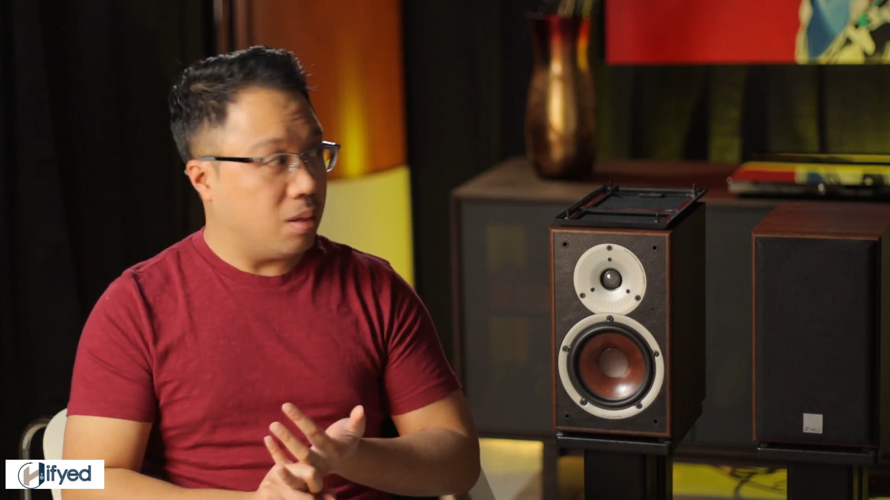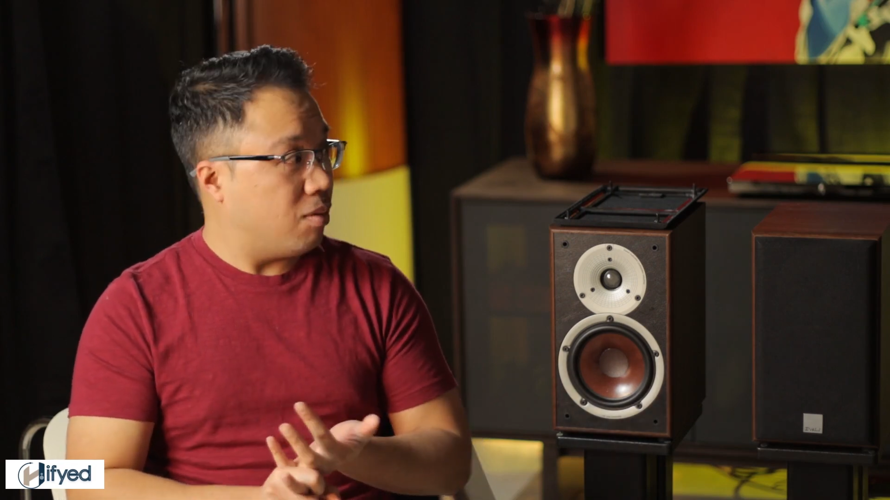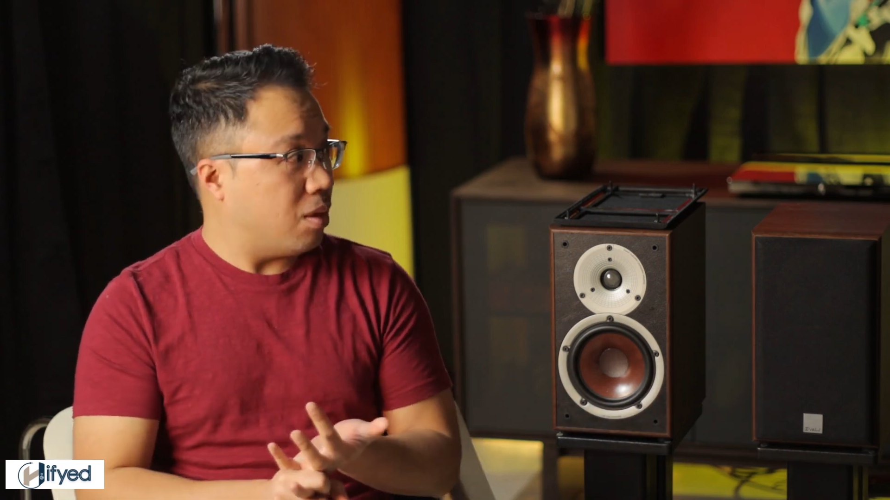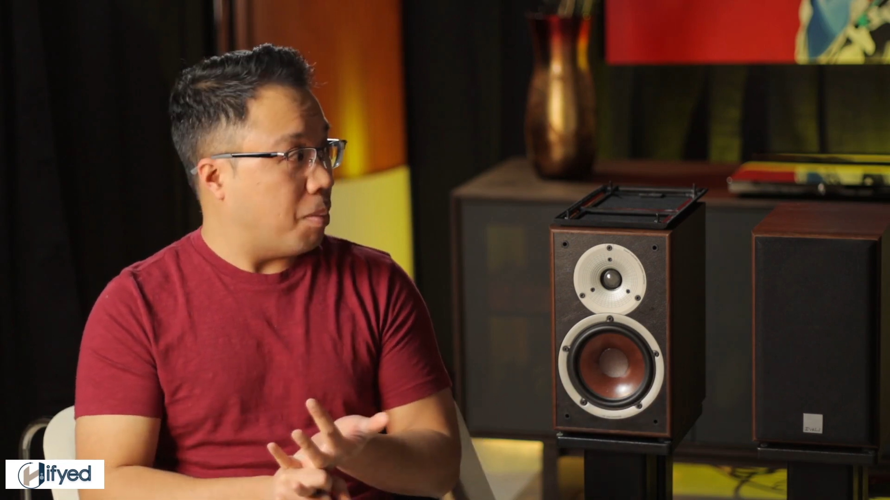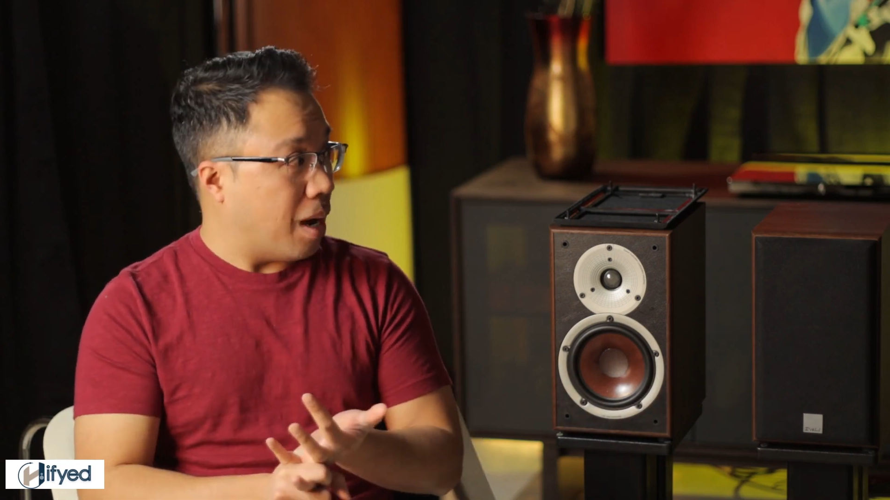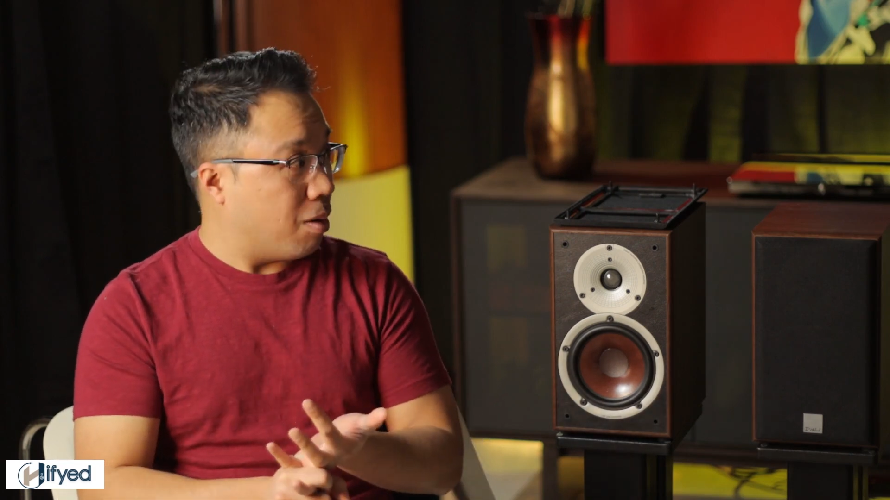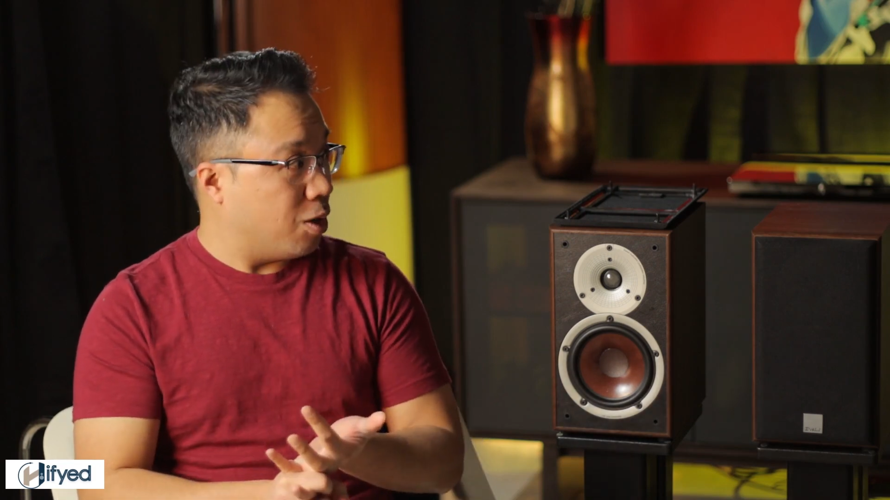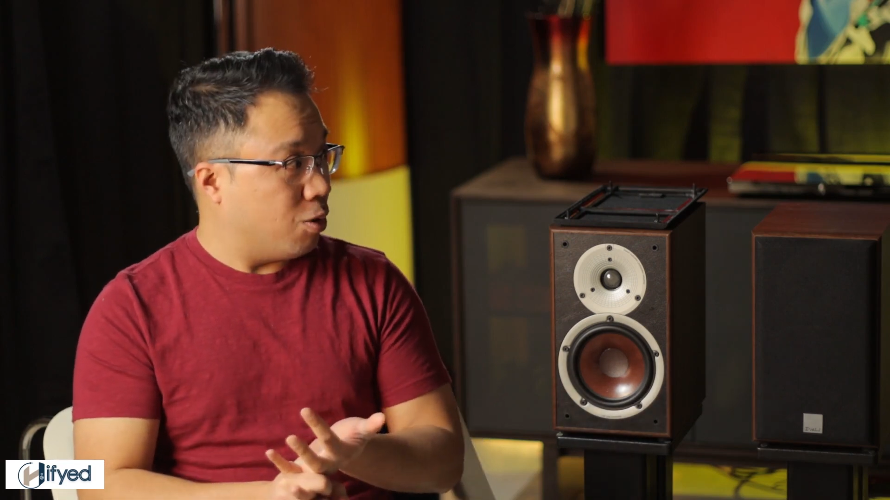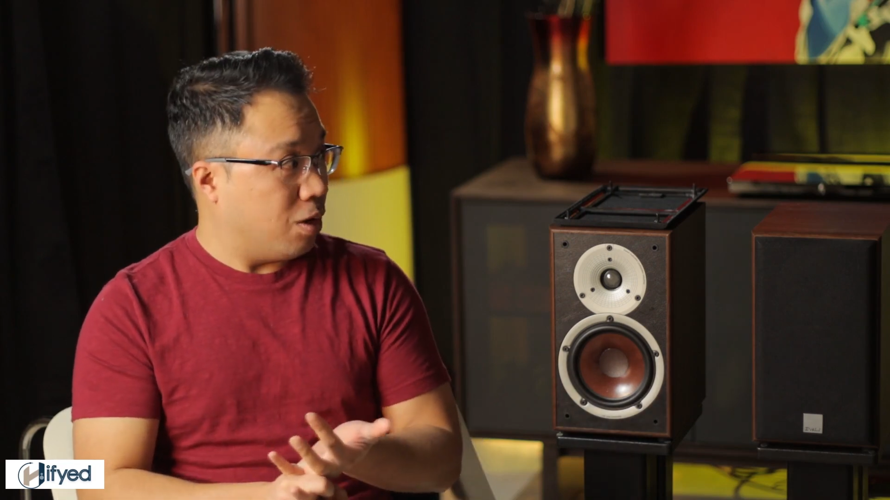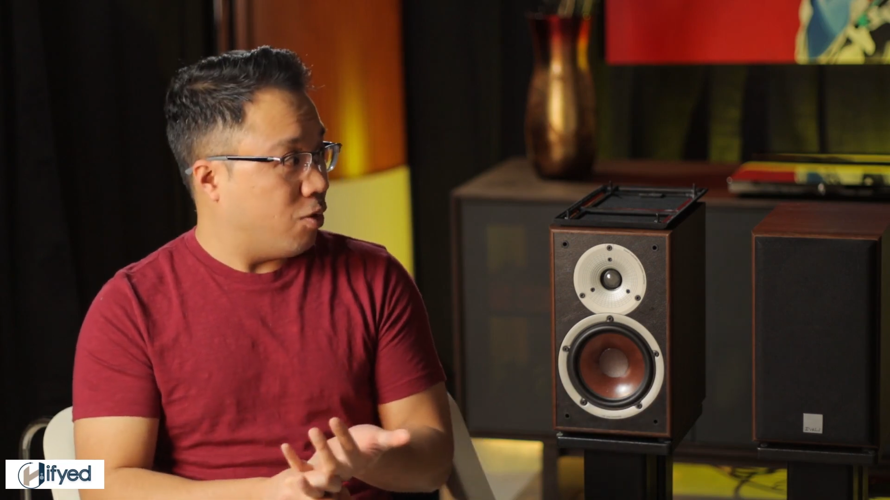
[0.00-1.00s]
even the power
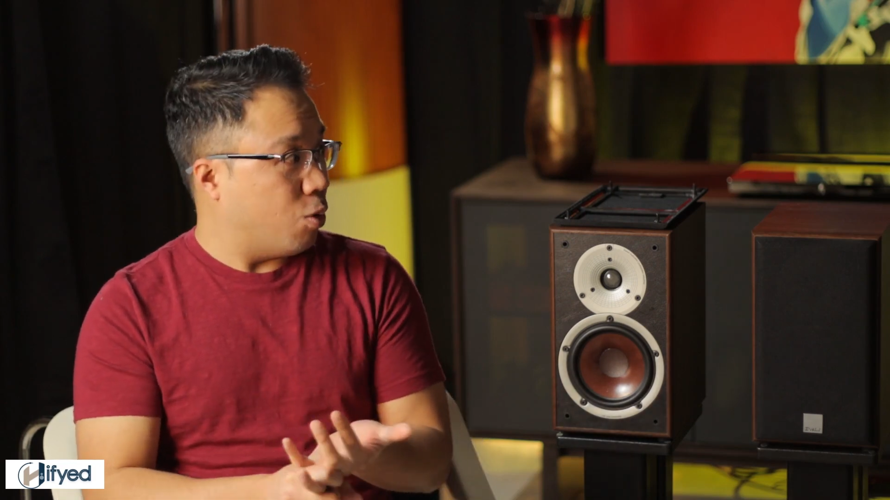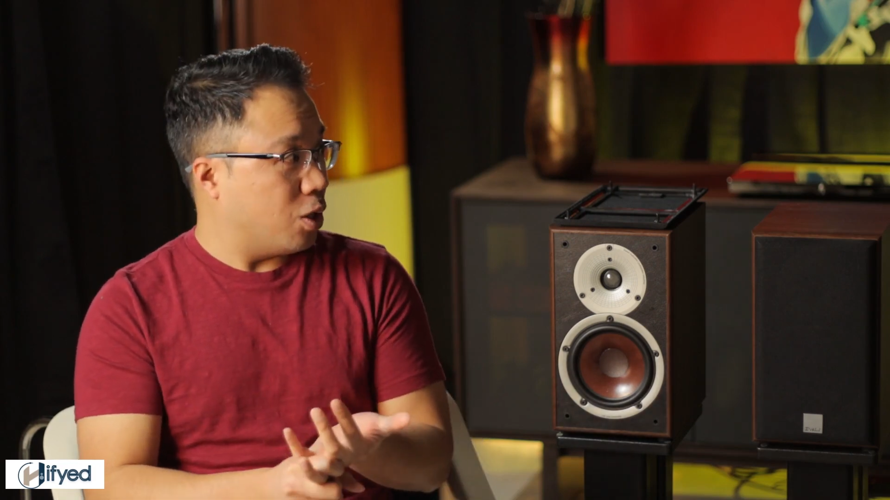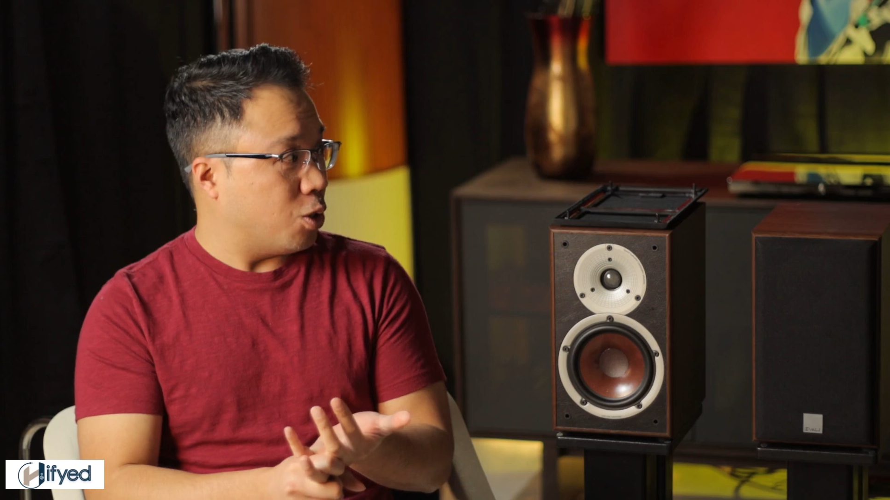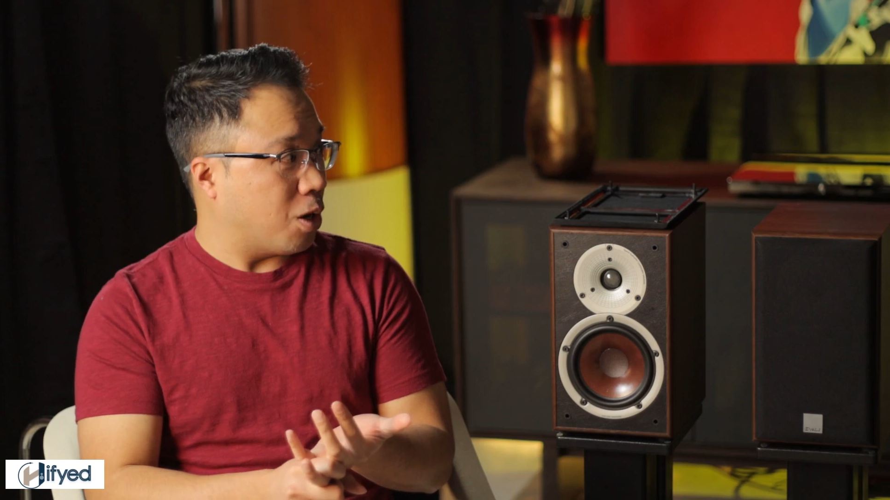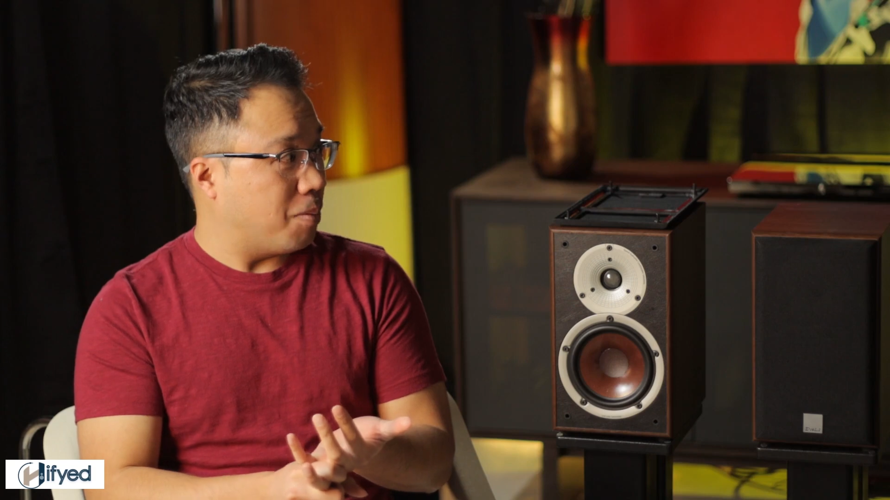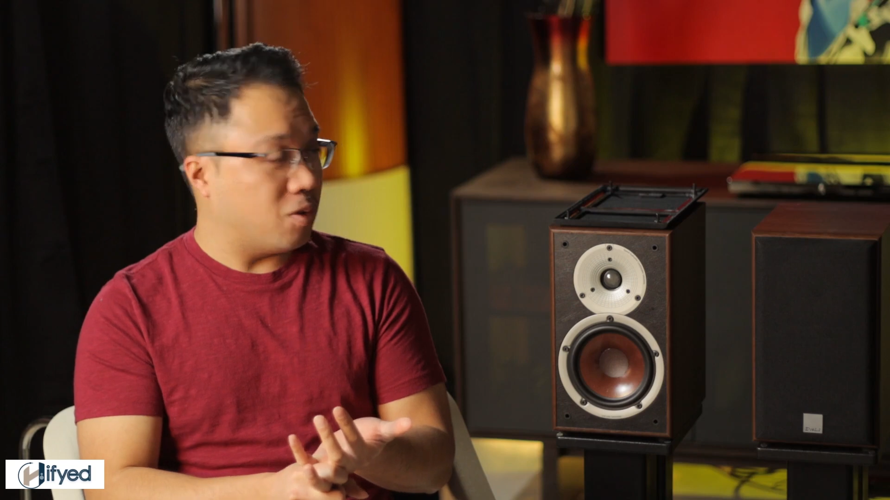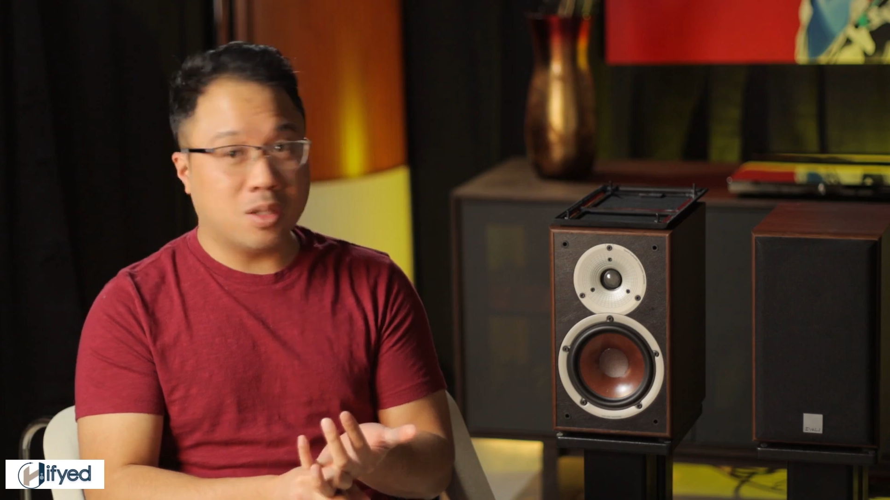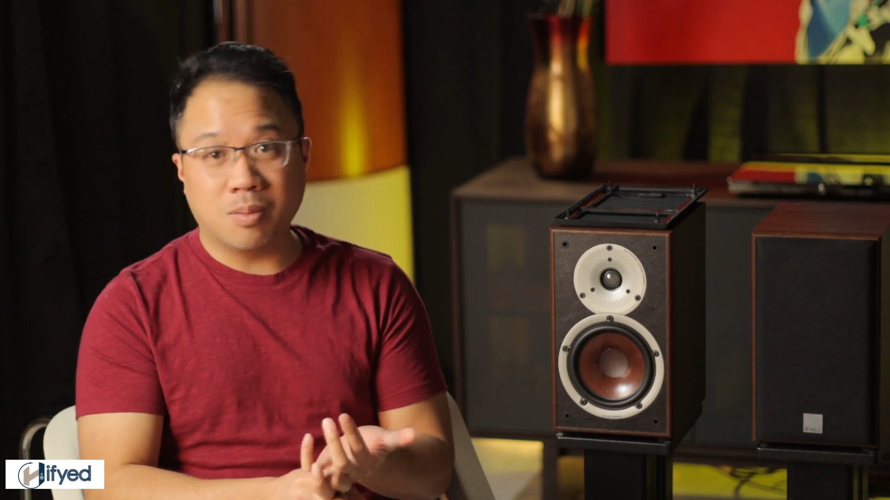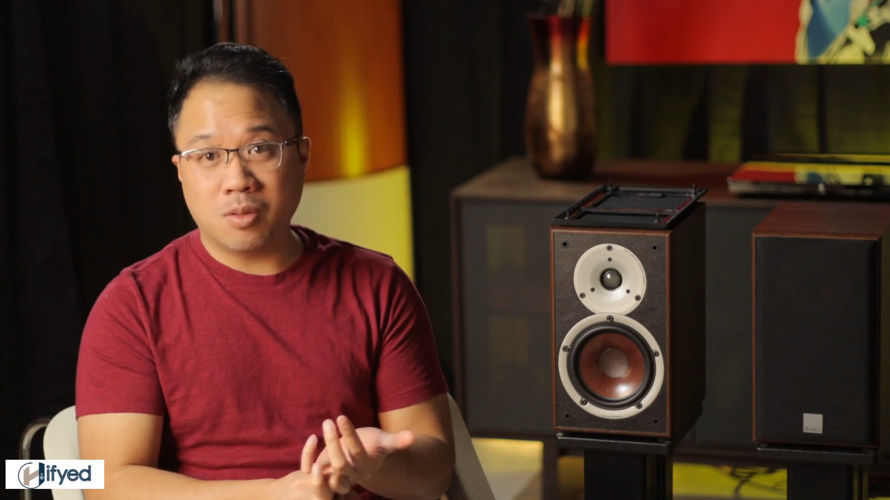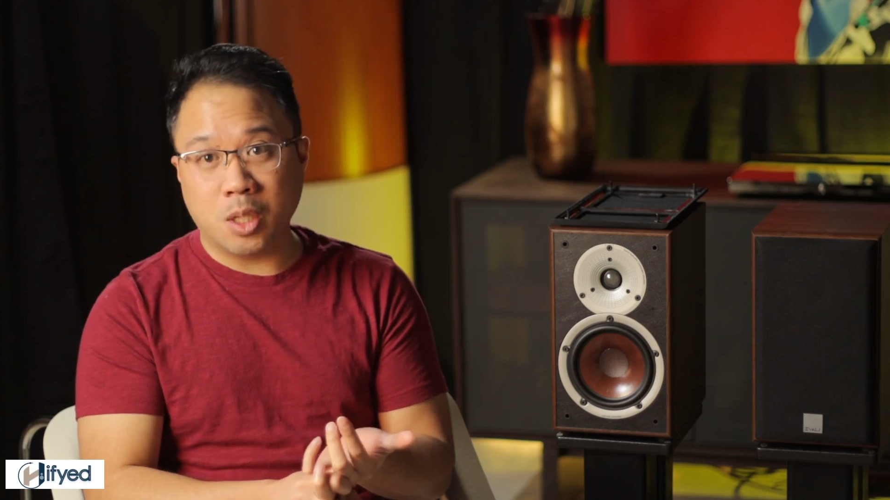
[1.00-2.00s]
node, if you want to hook up a
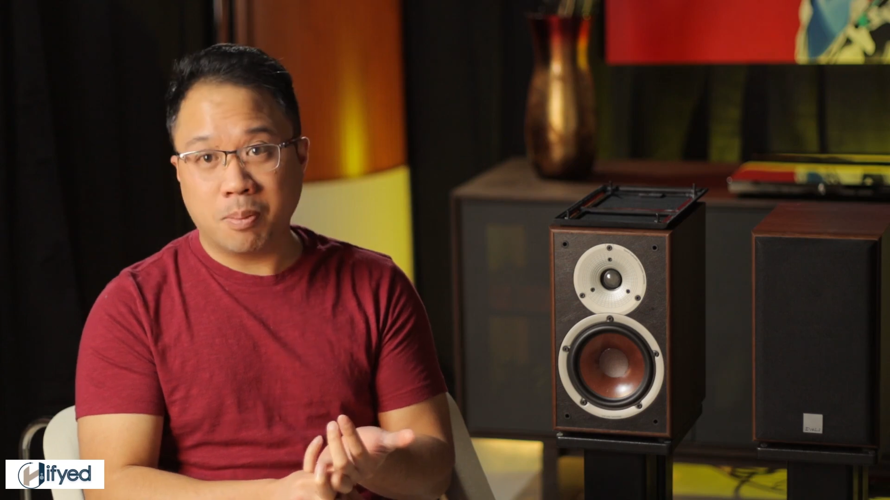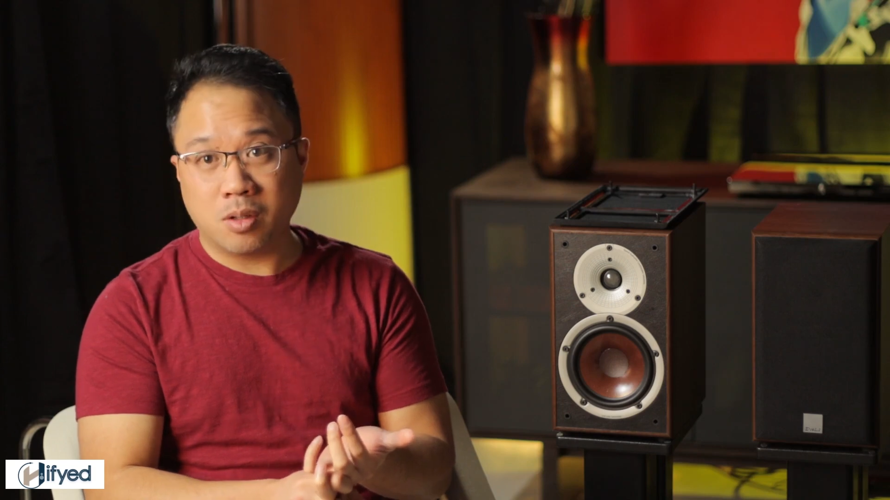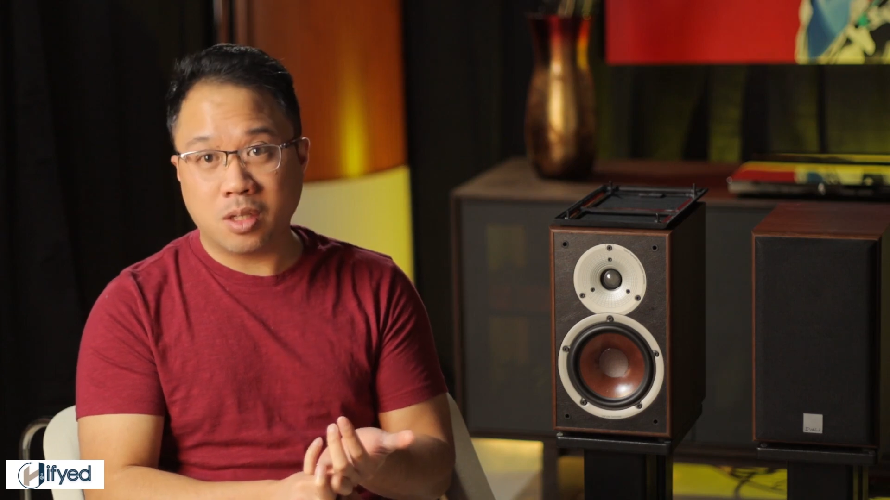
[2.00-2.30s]
simple